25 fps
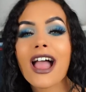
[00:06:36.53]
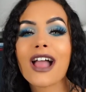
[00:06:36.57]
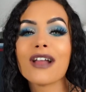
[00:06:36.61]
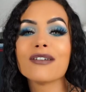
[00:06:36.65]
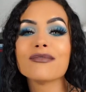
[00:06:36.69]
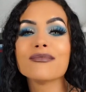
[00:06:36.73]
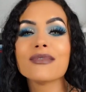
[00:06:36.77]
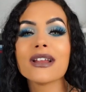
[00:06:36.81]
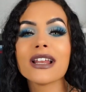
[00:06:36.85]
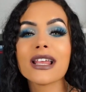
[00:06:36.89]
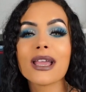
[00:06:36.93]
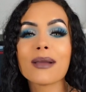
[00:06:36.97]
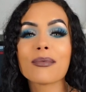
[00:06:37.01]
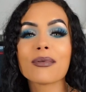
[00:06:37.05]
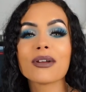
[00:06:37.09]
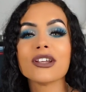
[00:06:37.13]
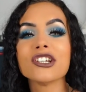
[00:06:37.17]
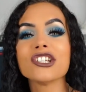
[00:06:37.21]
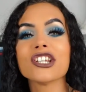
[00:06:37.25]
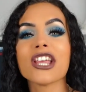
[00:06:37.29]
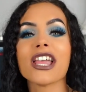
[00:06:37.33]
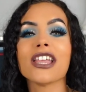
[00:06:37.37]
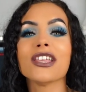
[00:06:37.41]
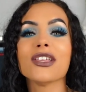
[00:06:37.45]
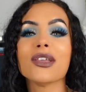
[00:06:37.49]
I really
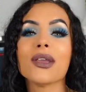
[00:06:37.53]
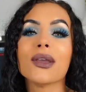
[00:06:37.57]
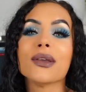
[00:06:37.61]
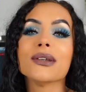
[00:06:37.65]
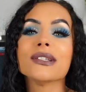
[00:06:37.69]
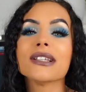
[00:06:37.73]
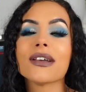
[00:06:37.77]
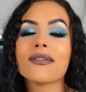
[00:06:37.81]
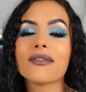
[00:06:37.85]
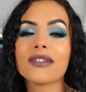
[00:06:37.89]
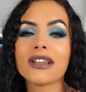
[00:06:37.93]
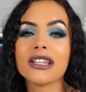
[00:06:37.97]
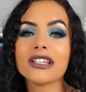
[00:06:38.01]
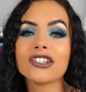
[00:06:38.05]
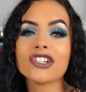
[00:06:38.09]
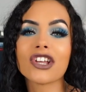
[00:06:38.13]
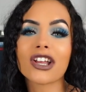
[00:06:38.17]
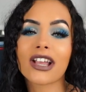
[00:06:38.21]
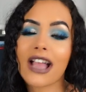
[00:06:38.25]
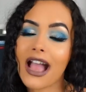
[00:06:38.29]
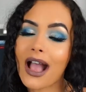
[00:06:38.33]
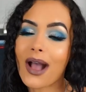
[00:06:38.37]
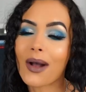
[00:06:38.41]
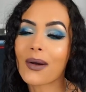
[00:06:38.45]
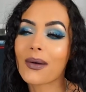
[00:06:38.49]
appreciate you. Definitely
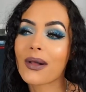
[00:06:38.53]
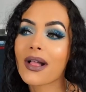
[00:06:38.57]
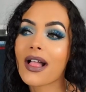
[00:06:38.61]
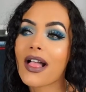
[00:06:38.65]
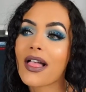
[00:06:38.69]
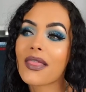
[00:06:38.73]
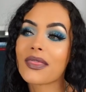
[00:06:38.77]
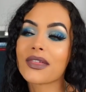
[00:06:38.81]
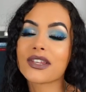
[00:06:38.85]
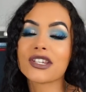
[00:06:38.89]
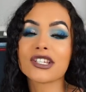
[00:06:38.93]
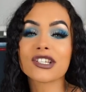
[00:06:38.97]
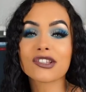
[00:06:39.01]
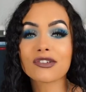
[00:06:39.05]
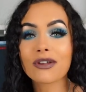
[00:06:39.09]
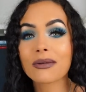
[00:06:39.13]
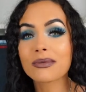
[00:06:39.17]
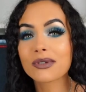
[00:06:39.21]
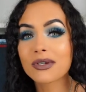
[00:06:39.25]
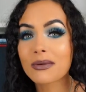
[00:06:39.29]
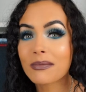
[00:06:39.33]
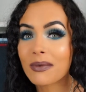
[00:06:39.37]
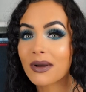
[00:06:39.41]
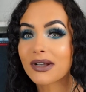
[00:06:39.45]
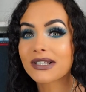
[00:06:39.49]
check out the
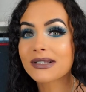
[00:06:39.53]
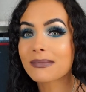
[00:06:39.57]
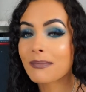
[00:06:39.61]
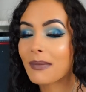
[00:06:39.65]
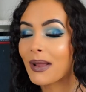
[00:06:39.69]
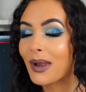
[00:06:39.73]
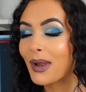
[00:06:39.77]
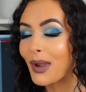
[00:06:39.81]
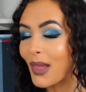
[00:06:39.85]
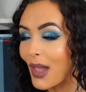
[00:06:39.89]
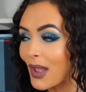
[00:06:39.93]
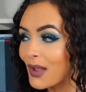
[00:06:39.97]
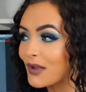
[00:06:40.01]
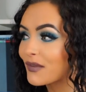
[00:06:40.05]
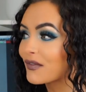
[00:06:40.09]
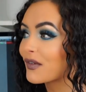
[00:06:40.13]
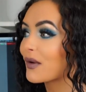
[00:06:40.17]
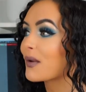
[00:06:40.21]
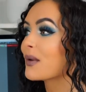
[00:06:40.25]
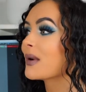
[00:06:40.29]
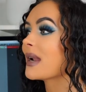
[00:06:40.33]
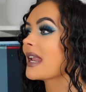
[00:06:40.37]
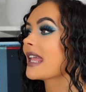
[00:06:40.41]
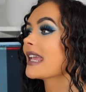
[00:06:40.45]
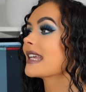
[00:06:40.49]
description box below for
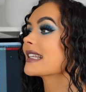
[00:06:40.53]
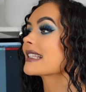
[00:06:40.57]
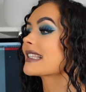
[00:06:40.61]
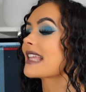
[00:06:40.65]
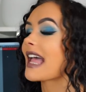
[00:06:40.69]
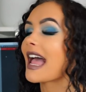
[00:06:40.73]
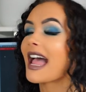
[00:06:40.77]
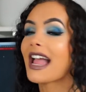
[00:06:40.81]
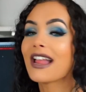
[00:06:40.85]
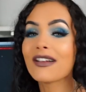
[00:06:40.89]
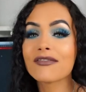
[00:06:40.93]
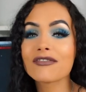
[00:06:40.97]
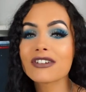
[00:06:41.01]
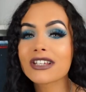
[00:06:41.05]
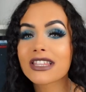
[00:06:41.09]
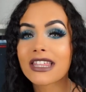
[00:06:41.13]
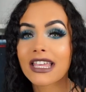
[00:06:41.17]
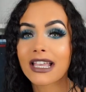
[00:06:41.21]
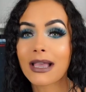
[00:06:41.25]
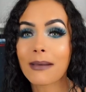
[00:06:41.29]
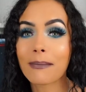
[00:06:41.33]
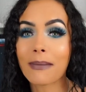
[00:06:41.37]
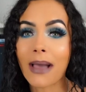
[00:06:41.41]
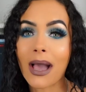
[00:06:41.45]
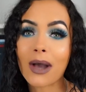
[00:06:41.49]
all links to
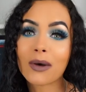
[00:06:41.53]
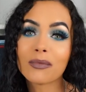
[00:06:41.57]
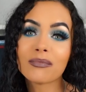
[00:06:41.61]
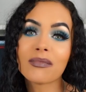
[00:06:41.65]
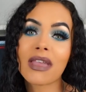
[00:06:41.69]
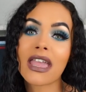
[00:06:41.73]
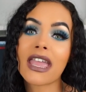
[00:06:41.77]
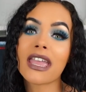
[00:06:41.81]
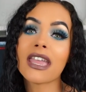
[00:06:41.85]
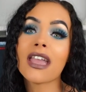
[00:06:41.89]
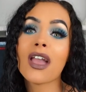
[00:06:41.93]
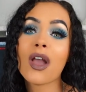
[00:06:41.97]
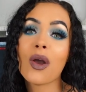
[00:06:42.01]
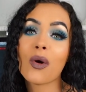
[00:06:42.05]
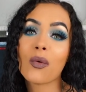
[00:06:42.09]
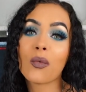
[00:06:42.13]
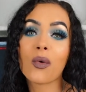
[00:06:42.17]
everything about me,